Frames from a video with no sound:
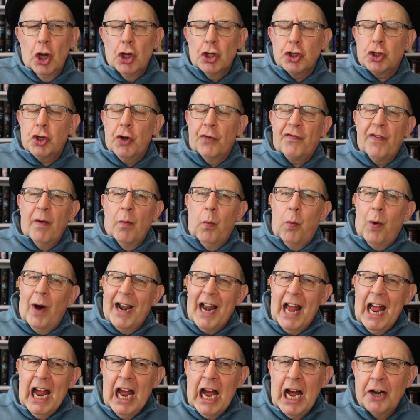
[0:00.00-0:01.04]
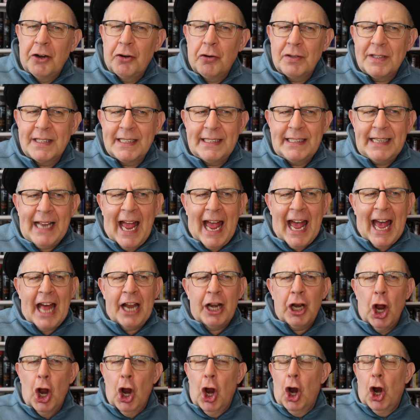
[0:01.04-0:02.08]
So from what I
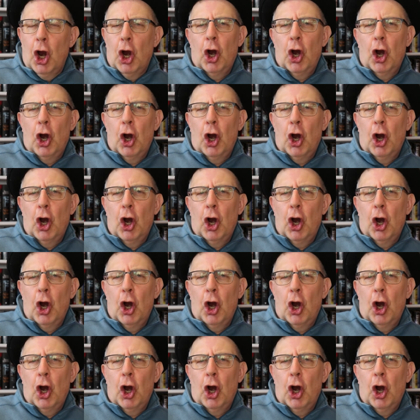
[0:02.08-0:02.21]
understand,